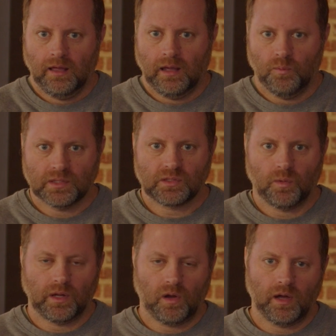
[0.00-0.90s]
and what's
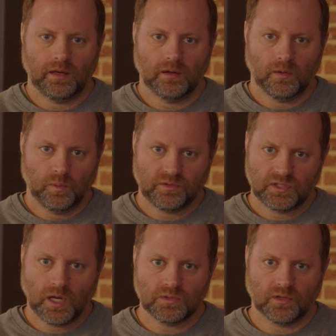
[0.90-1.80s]
going on with
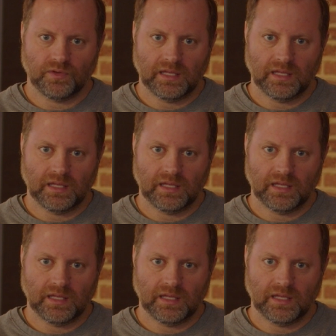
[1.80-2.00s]
Joseph.